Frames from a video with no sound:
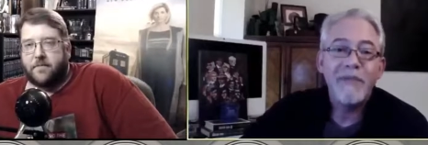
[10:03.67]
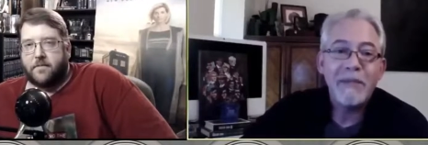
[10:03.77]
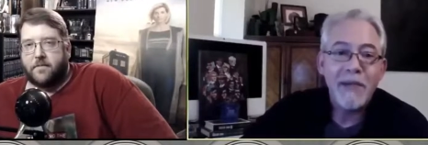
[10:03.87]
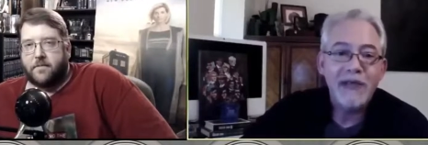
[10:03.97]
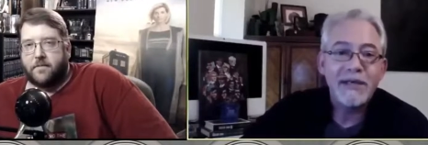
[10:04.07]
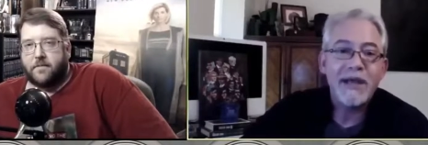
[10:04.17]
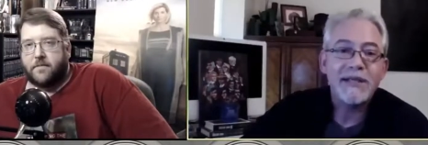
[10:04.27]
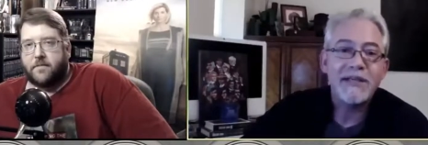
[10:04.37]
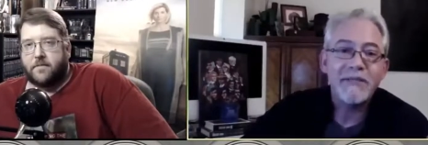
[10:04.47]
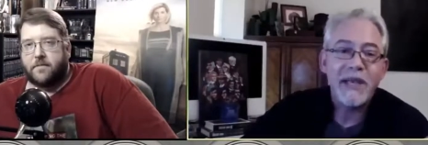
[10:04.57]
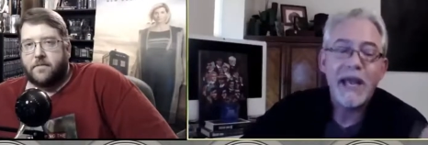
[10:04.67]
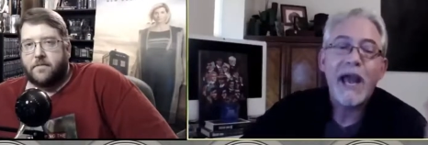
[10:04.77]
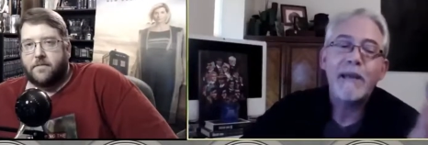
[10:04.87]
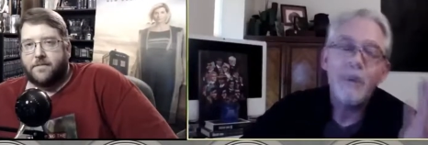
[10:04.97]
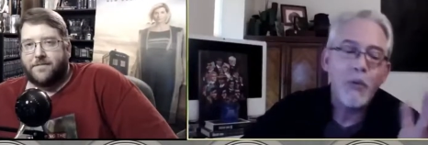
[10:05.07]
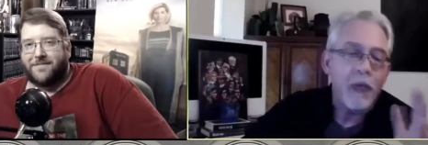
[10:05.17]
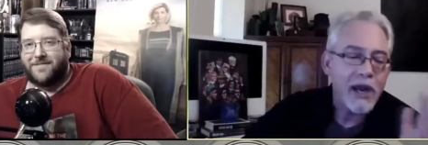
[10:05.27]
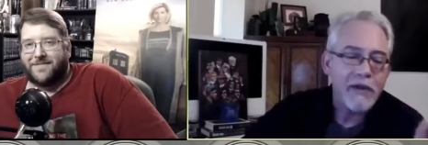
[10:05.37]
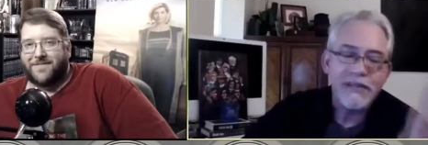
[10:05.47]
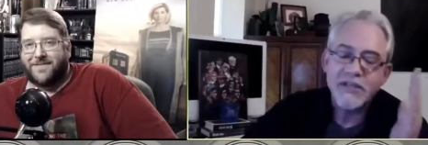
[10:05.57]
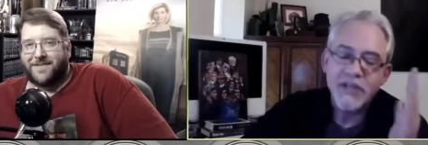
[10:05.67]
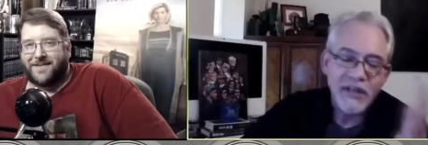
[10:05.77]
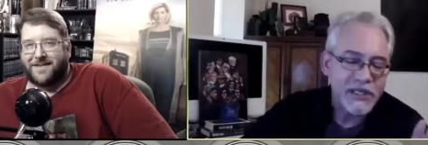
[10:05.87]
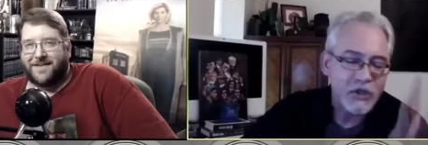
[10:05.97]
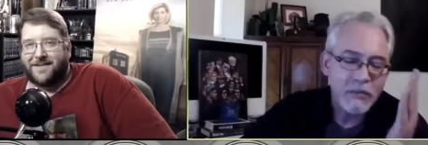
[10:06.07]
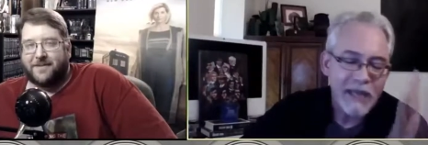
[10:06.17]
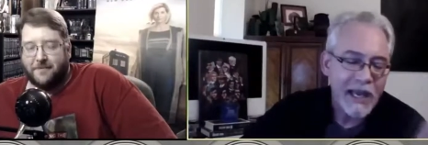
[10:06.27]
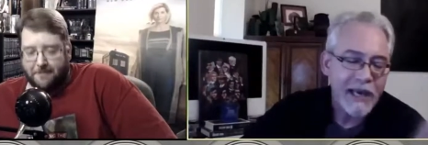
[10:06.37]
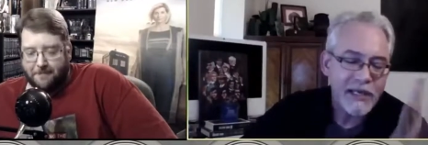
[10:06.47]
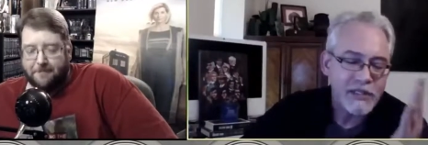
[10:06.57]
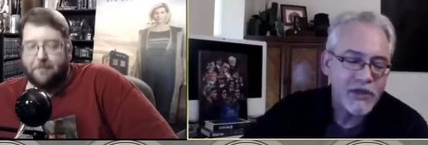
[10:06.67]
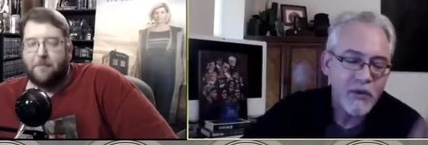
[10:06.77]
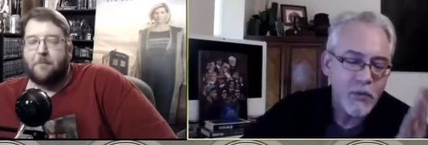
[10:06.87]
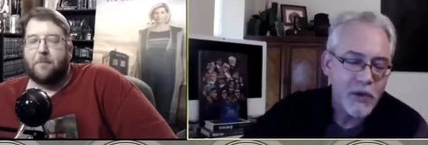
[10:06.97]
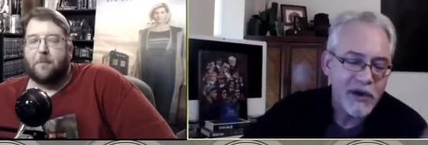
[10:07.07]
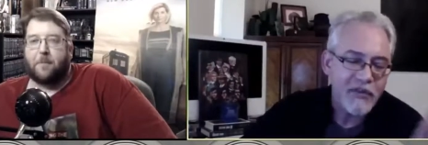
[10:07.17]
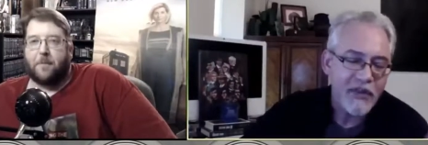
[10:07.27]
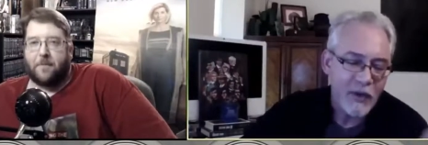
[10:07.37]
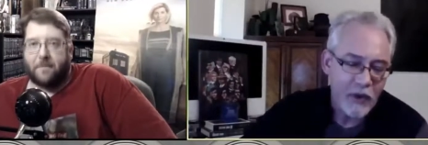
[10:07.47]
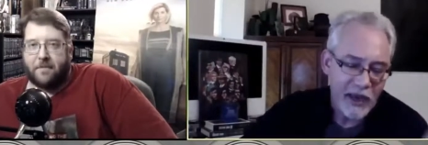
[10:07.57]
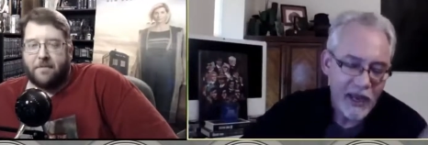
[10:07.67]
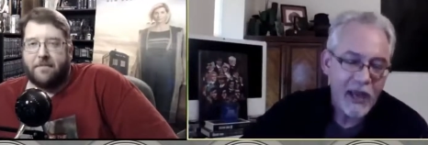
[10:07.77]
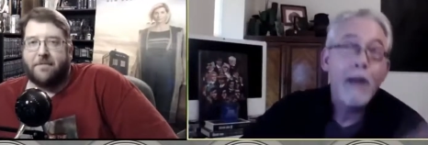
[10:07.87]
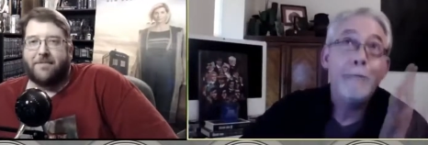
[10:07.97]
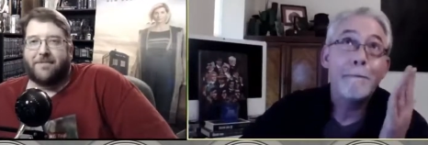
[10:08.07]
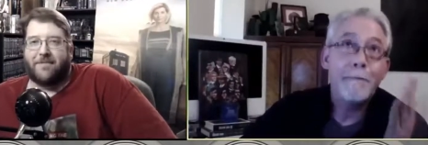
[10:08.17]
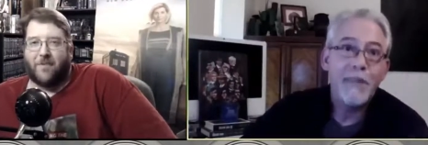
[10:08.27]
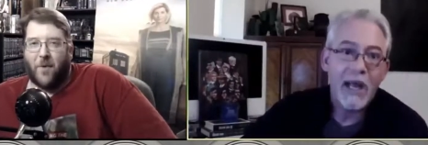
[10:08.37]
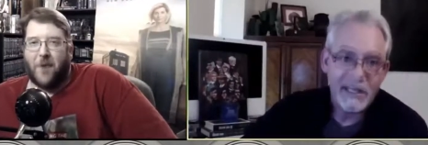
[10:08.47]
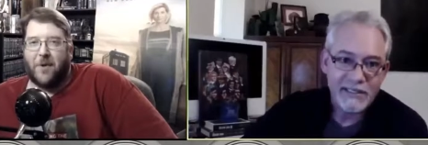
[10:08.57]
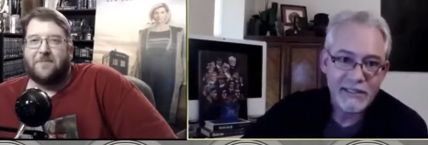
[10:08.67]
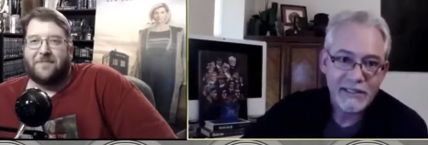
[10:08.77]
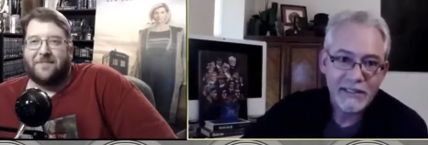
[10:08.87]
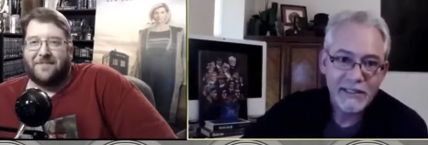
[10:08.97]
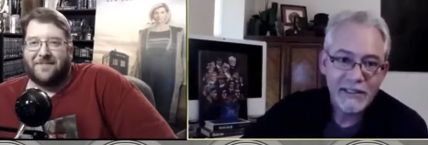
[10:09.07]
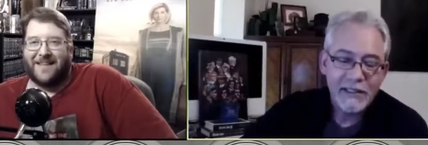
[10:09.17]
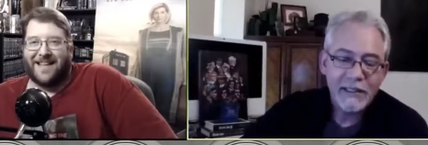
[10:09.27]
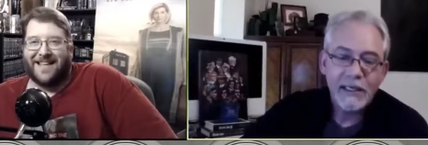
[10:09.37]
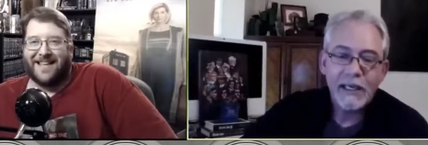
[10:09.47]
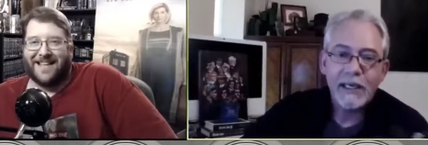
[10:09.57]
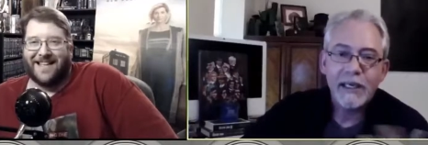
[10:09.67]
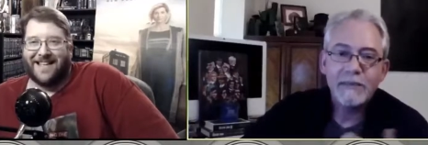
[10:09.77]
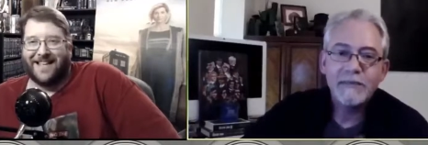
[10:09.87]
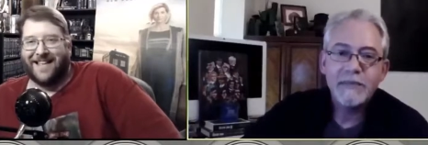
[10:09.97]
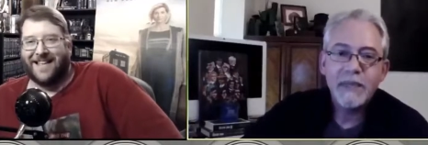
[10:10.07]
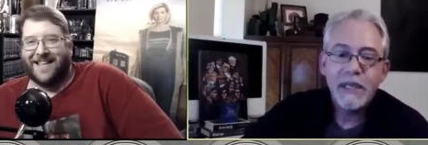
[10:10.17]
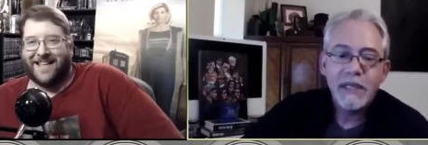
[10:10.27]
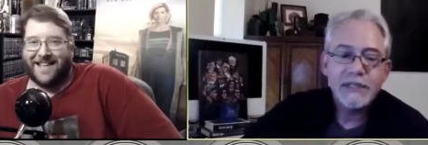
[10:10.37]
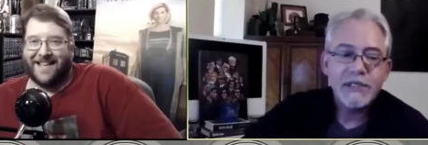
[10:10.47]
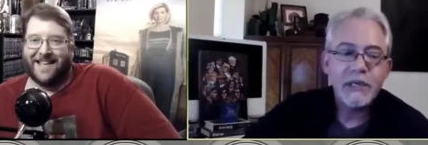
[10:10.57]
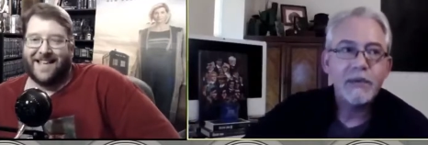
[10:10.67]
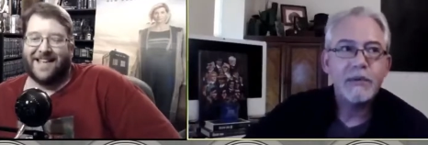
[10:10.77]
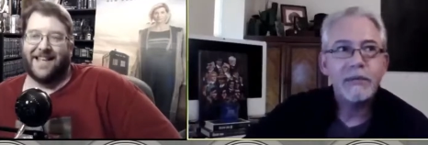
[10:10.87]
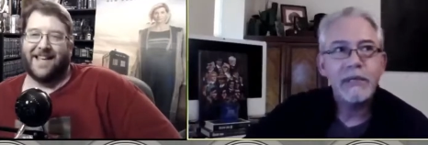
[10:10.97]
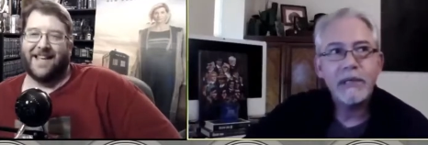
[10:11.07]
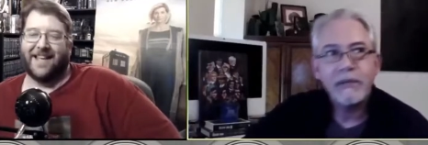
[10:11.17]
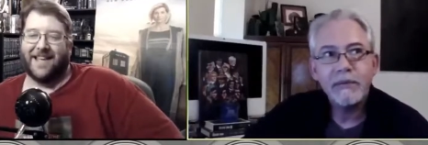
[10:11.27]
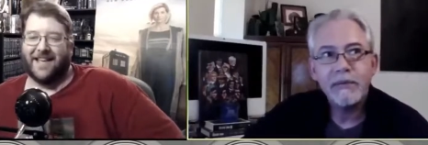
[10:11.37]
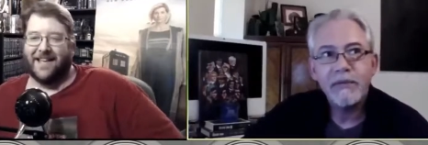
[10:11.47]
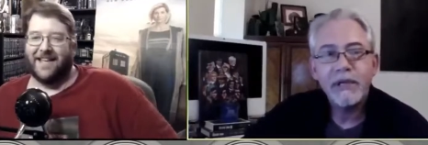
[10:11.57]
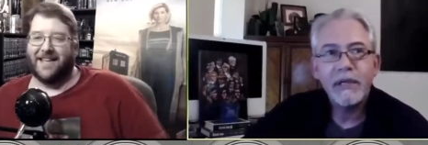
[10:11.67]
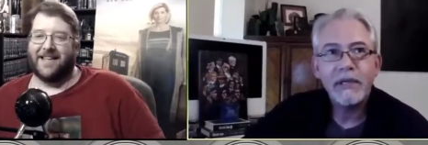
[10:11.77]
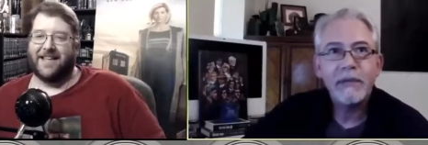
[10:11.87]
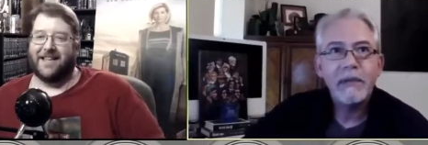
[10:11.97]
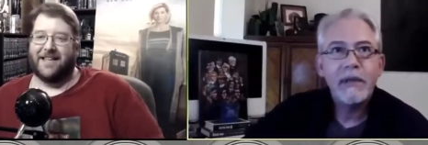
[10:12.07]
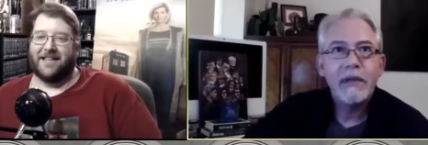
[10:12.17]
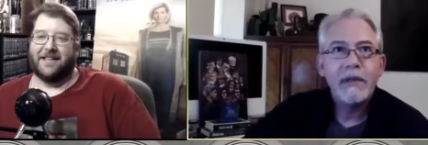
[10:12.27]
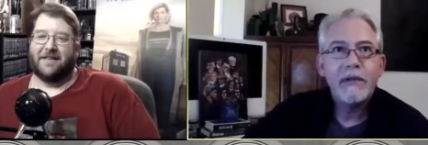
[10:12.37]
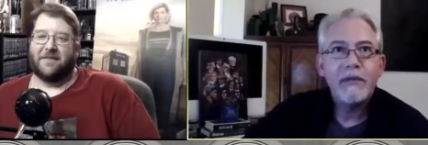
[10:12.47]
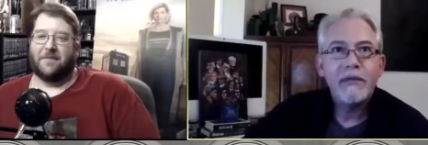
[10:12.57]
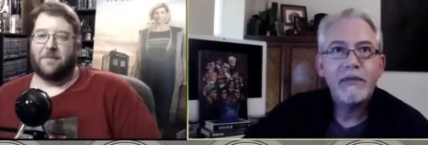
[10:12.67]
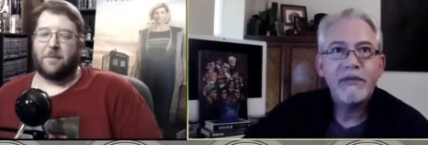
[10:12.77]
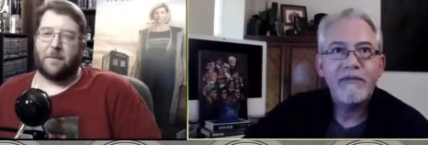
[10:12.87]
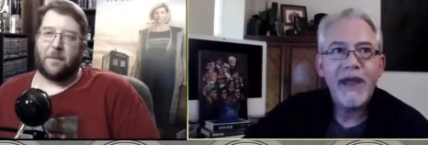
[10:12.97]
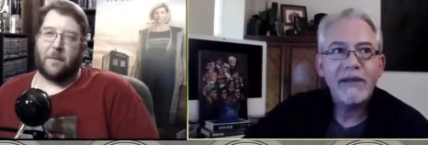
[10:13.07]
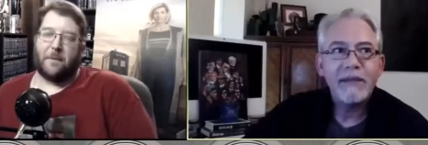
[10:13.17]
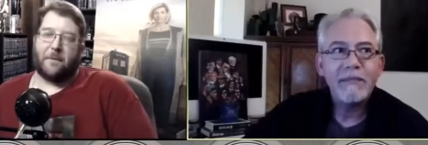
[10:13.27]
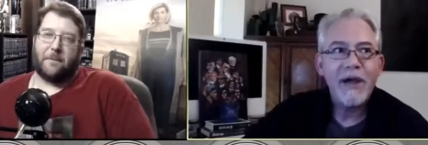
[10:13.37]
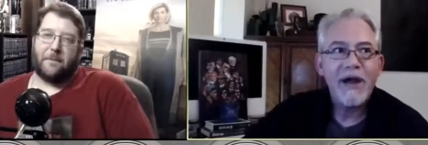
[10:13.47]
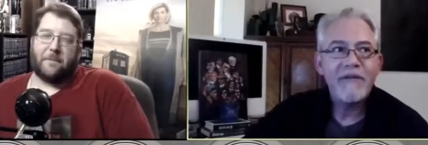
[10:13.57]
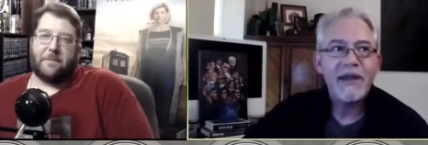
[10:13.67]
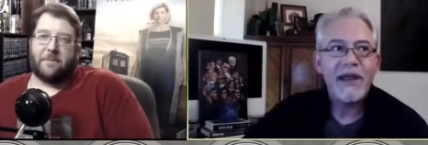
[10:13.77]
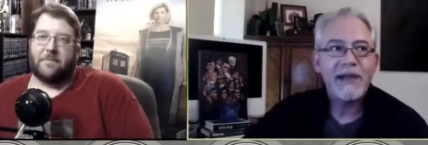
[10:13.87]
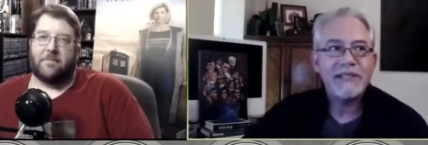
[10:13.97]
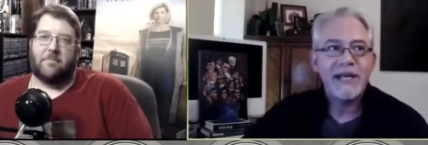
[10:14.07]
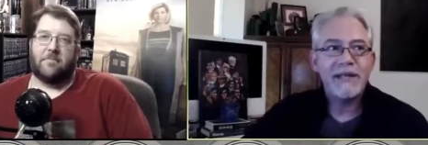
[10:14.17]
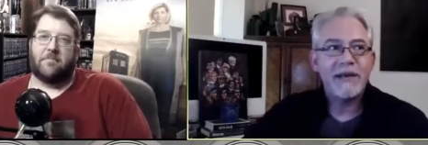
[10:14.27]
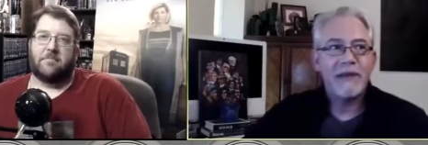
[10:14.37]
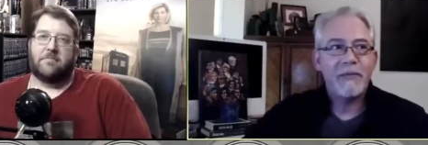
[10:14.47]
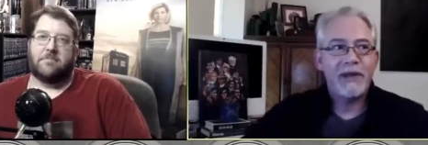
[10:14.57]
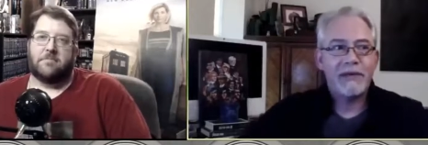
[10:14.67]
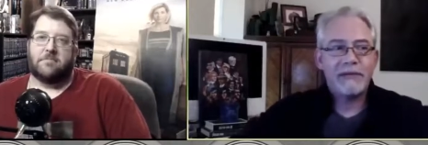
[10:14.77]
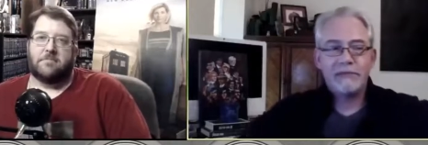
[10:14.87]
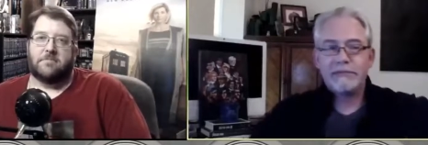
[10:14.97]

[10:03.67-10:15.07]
Speaker 1: Give me Mondas. Give me. I'm aware that celestial mechanics don't work that way, but um, so you know the the fact that Moffat kind of sat there and went,